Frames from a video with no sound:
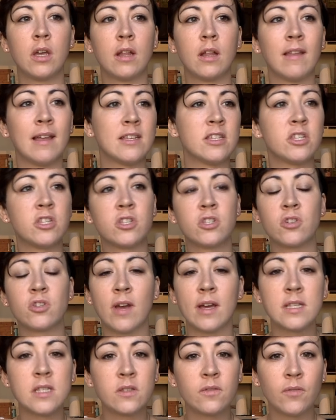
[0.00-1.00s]
less
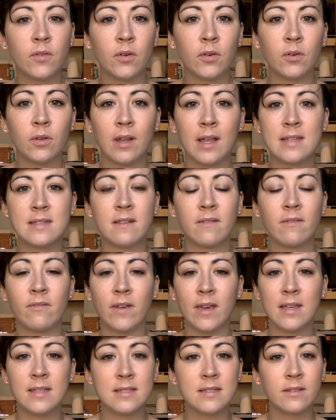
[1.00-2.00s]
stressful, less
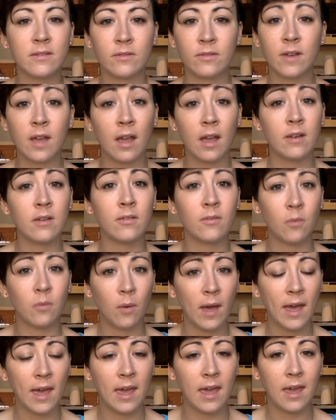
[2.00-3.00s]
invasive kind of
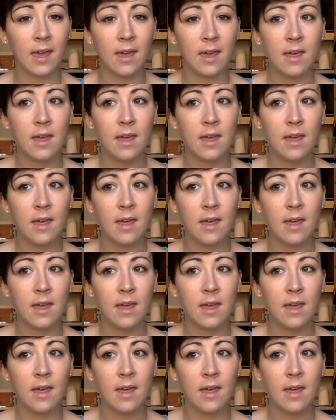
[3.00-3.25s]
way,